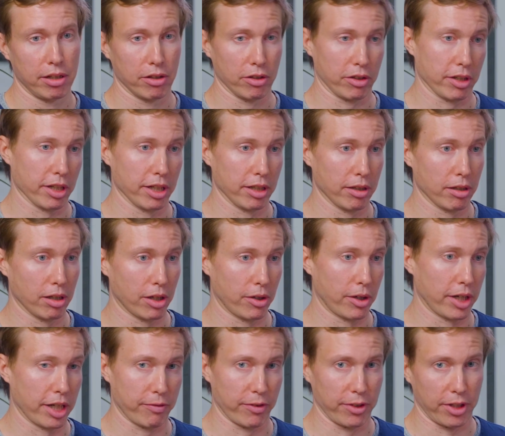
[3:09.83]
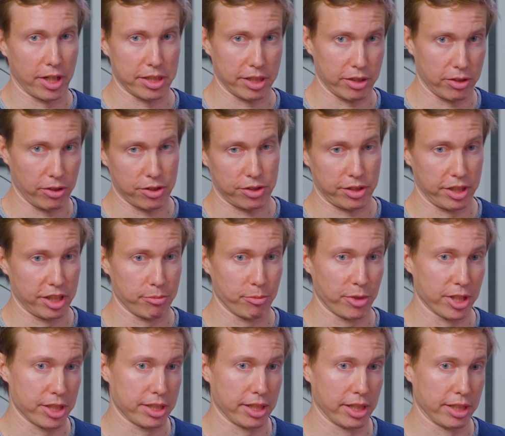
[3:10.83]
okay, our advertising cost this
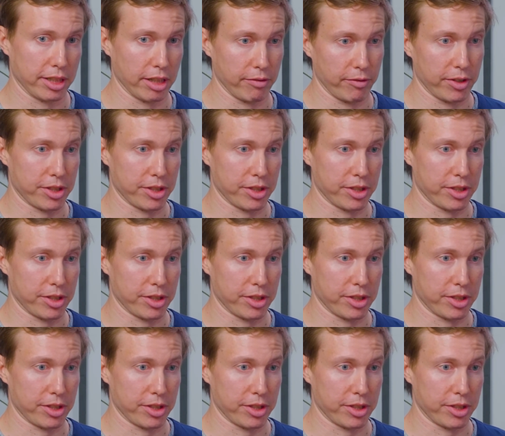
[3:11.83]
much and then